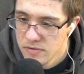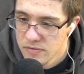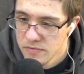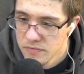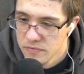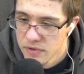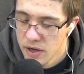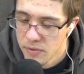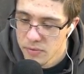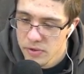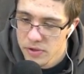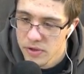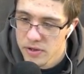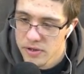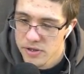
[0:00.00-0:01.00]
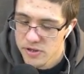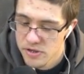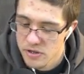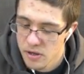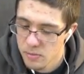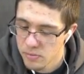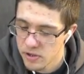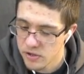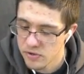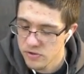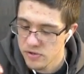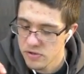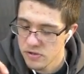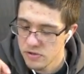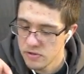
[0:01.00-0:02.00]
I really like these
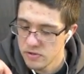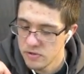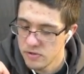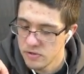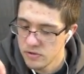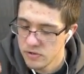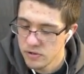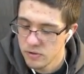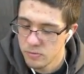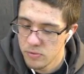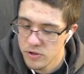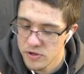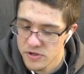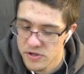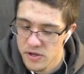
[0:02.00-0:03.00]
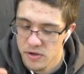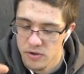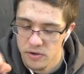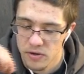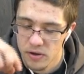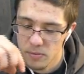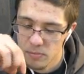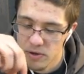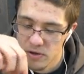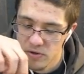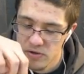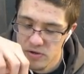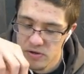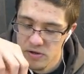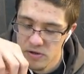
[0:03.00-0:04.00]
thumbnails. They're pretty solid
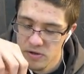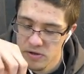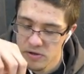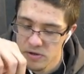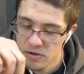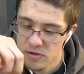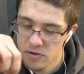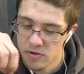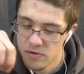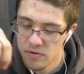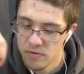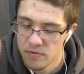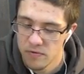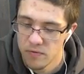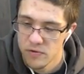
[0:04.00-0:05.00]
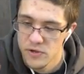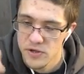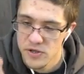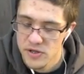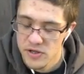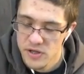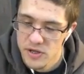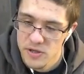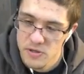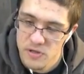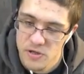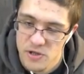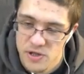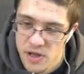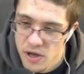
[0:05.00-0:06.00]
thumbnails. It's
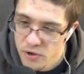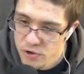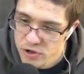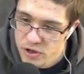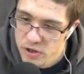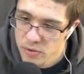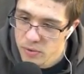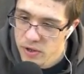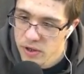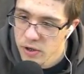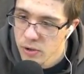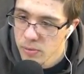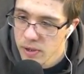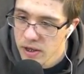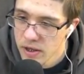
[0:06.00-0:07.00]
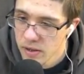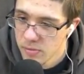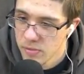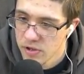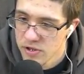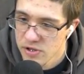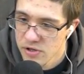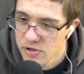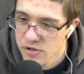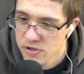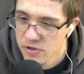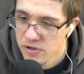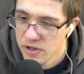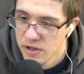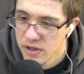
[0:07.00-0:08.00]
nostalgic in a way to go back, but it's also
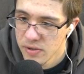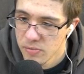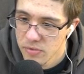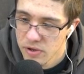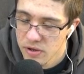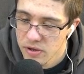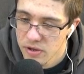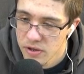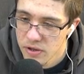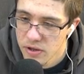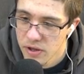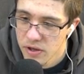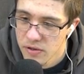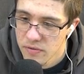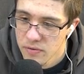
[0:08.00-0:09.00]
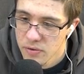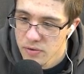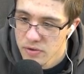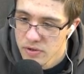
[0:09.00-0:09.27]
like I'm thankful.